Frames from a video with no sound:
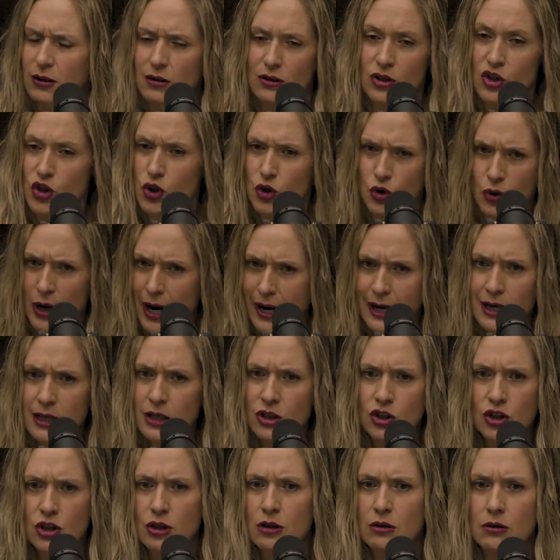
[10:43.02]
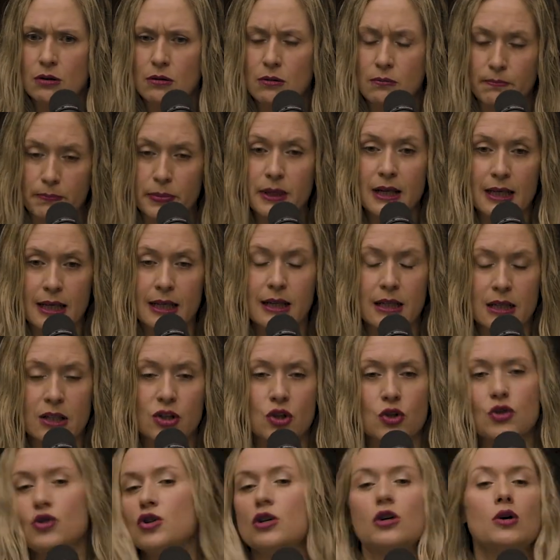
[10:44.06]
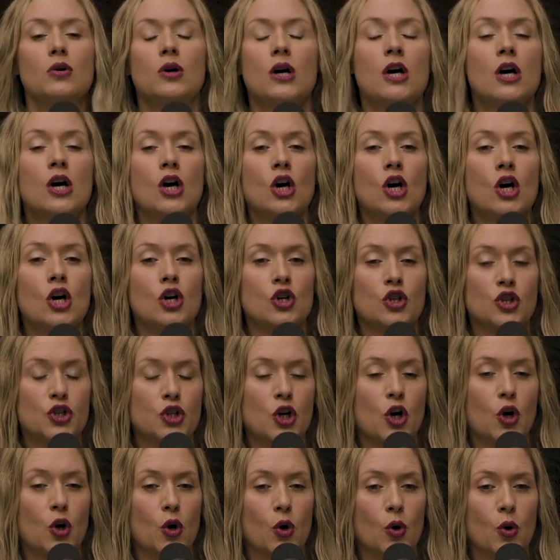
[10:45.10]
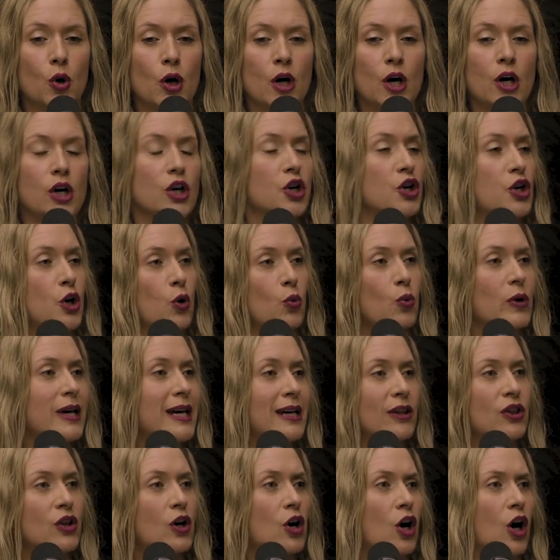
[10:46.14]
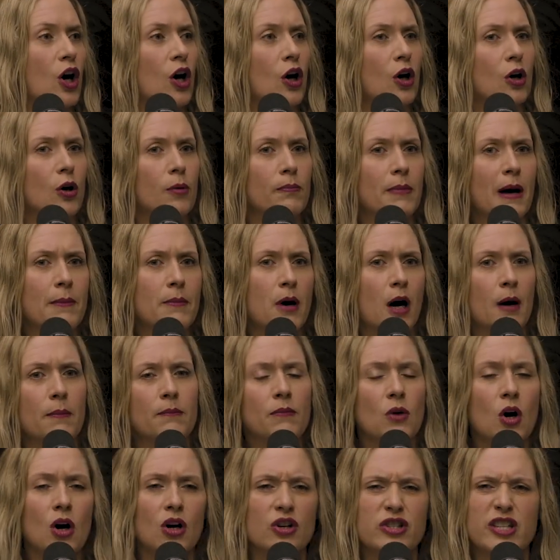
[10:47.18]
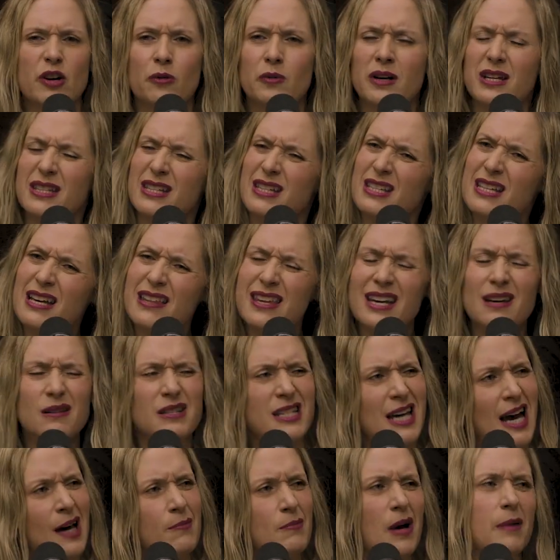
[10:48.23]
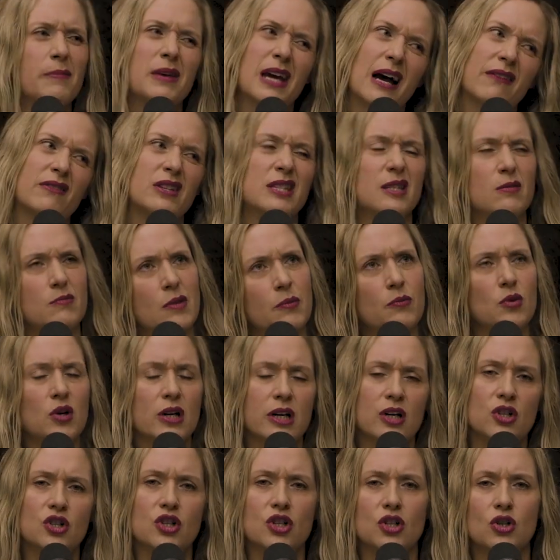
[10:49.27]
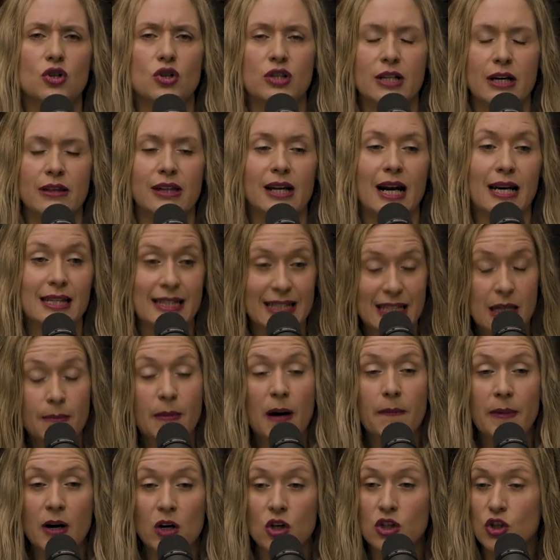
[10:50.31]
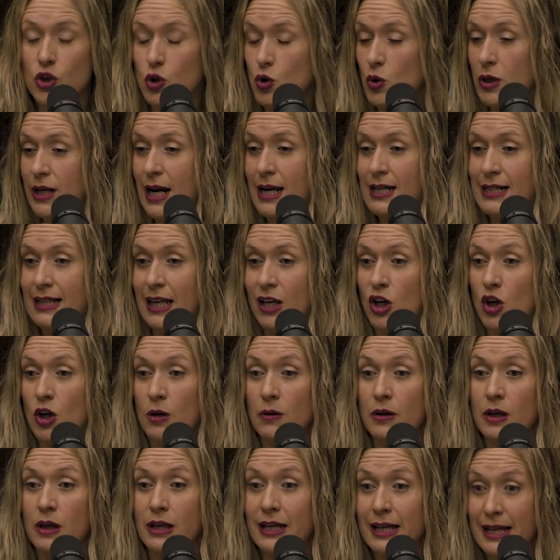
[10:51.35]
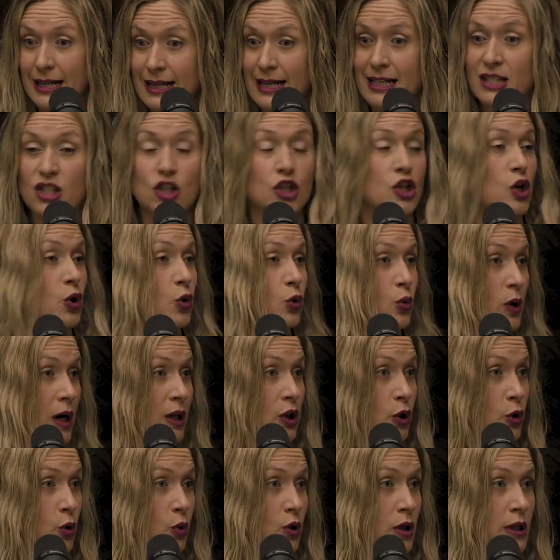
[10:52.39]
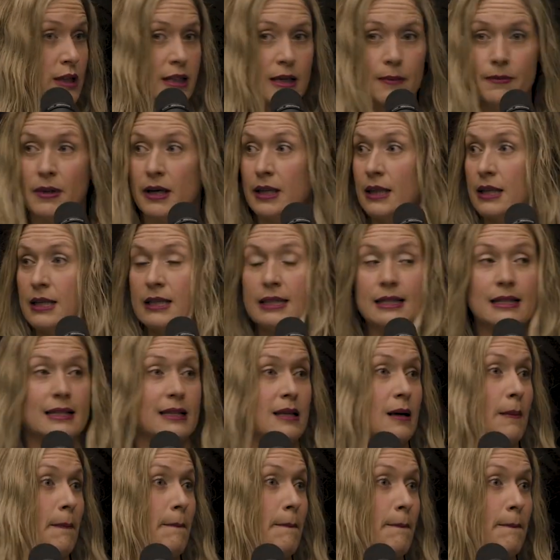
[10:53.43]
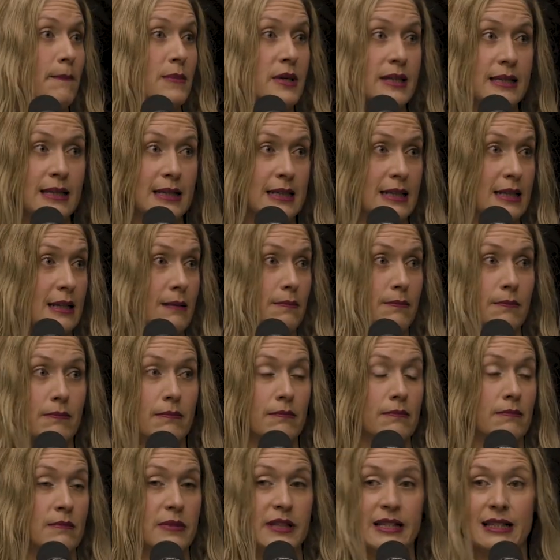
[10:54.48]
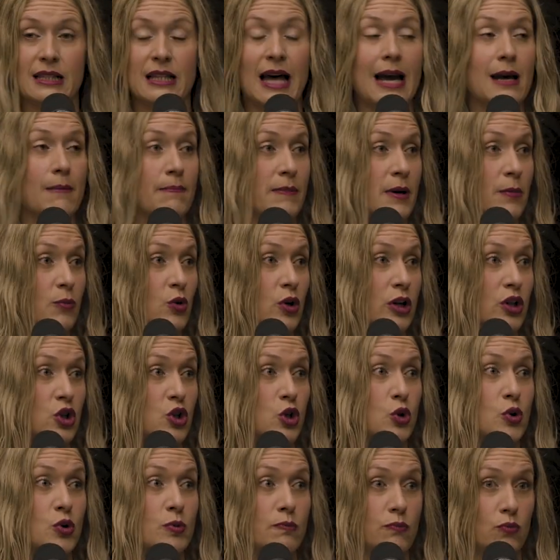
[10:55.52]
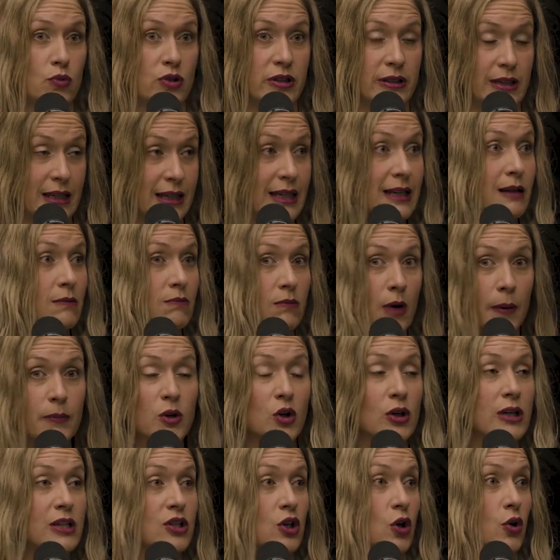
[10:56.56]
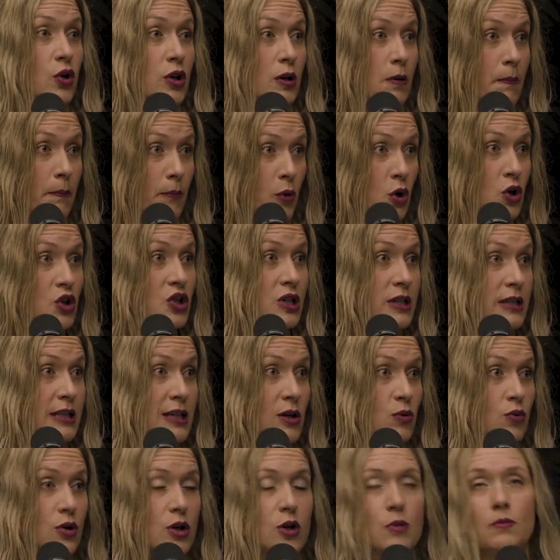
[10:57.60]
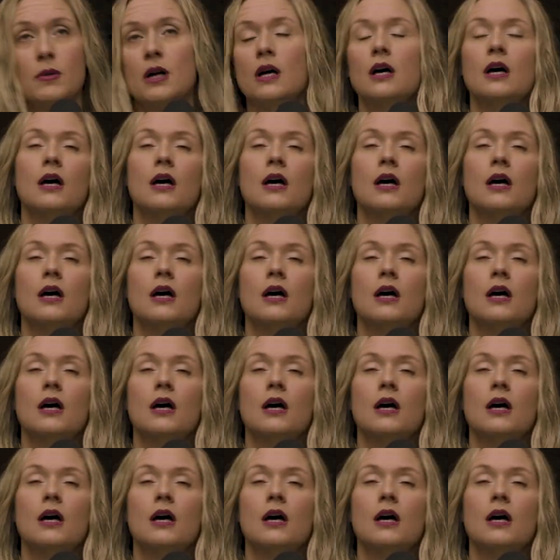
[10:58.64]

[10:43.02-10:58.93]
strange, but it's true. So, you know, my mom calls everybody and says, I think dad might be having some memory issues. And then I see my parents 3 days later and he doesn't know who Eleanor is. I'm like, this isn't a slight memory issues. Mom, you need to go to the emergency room.